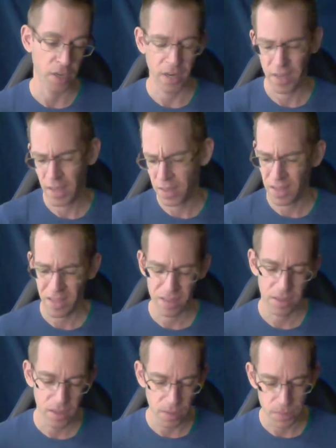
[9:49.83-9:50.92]
And again, that
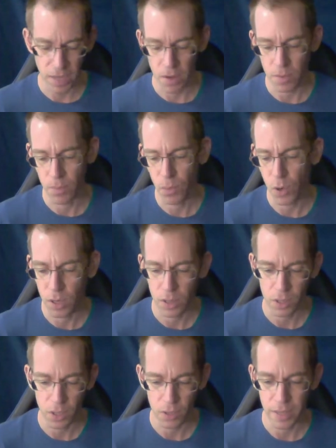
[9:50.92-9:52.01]
comes out more
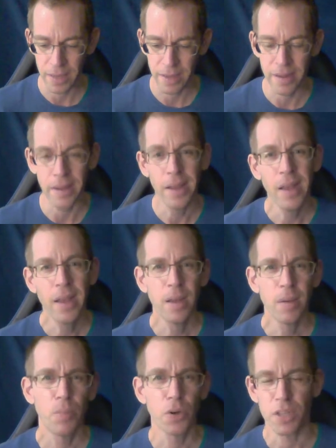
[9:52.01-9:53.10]
clearly in
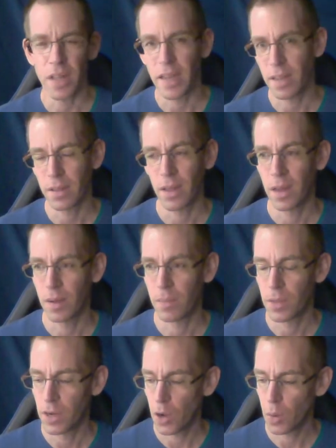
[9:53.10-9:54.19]
books like um,
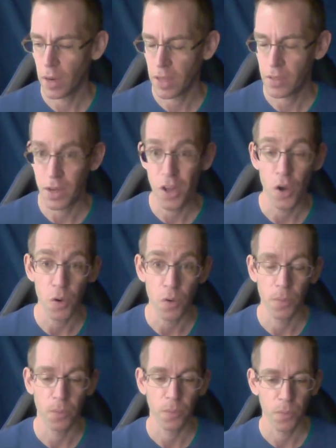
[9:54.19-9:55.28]
The Knower and the
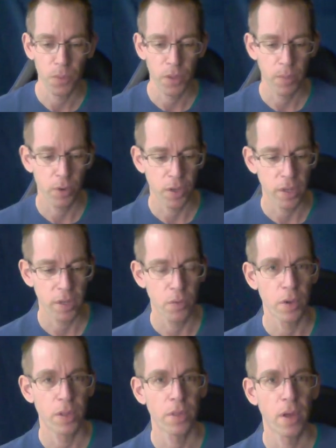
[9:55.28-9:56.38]
Known, the book he did
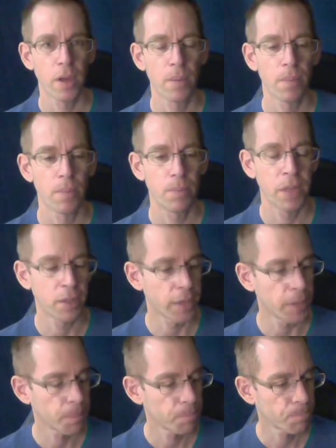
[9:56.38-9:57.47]
with um, Bentley.